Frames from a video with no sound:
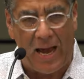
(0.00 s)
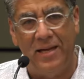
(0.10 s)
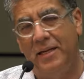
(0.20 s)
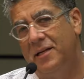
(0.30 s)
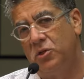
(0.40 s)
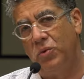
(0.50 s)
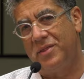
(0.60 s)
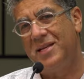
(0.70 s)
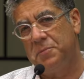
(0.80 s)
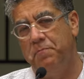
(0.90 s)
And it is
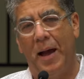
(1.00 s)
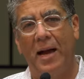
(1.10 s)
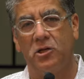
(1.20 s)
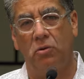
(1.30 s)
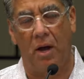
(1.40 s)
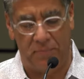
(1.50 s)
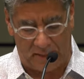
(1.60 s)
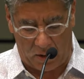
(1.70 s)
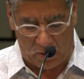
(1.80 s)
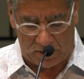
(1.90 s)
with this backdrop
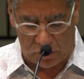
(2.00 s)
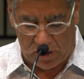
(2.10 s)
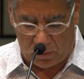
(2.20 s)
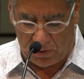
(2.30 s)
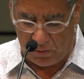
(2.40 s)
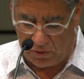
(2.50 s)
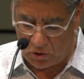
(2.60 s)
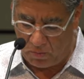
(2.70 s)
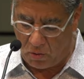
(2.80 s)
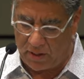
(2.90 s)
that I want to share with you
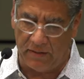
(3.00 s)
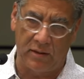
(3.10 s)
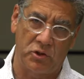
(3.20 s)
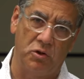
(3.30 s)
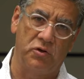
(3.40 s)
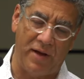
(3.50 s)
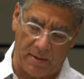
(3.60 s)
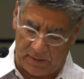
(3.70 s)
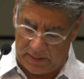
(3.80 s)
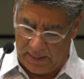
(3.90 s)
this morning, church
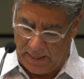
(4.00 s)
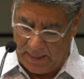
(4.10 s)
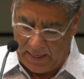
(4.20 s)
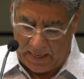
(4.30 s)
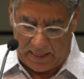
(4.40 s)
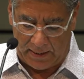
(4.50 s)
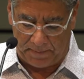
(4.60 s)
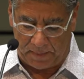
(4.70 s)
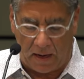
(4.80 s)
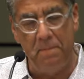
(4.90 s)
family,
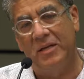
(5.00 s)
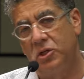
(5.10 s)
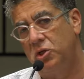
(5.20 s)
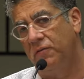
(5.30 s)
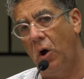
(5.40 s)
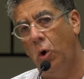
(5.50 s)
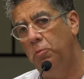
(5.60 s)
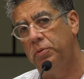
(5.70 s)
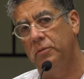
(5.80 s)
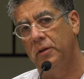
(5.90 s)
um, a message of
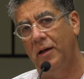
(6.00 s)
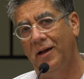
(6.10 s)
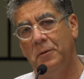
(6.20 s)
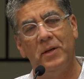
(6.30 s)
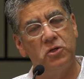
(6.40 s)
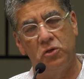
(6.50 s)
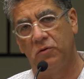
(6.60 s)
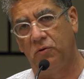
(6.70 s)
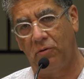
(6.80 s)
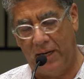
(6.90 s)
hope and a message
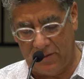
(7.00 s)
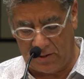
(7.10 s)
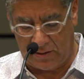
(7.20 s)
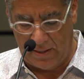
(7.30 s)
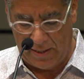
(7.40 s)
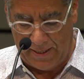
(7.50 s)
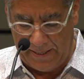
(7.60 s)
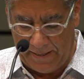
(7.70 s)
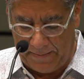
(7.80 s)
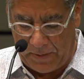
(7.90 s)
of grace.
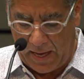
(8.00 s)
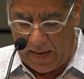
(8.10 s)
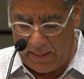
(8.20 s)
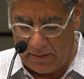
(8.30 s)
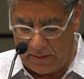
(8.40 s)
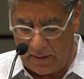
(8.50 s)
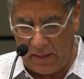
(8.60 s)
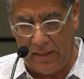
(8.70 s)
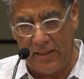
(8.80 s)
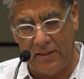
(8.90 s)
And
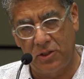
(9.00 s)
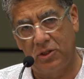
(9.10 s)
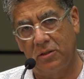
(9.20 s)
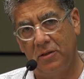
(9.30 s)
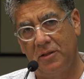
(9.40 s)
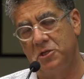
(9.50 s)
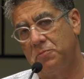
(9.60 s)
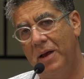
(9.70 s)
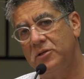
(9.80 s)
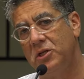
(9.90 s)
it is
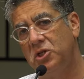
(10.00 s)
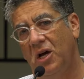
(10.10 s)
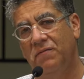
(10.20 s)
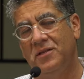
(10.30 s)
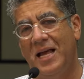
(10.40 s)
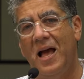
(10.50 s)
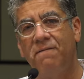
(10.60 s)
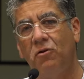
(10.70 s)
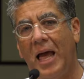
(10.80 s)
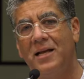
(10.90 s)
this message of this
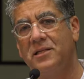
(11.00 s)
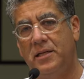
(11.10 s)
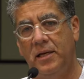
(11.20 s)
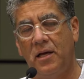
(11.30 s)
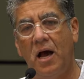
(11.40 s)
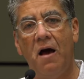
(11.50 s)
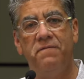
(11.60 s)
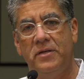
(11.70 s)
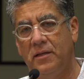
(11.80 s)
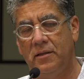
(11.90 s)
everlasting
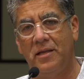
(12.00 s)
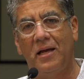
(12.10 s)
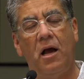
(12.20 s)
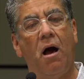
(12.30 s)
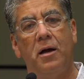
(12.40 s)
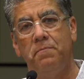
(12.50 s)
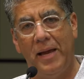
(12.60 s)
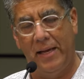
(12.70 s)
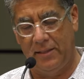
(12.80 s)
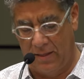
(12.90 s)
covenant that God
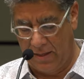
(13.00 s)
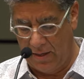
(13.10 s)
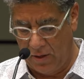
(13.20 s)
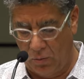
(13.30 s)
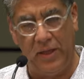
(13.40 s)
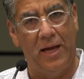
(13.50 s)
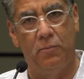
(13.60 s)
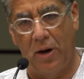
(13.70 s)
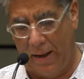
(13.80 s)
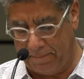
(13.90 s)
made with
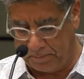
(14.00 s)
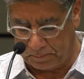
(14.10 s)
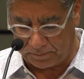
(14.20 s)
Abraham.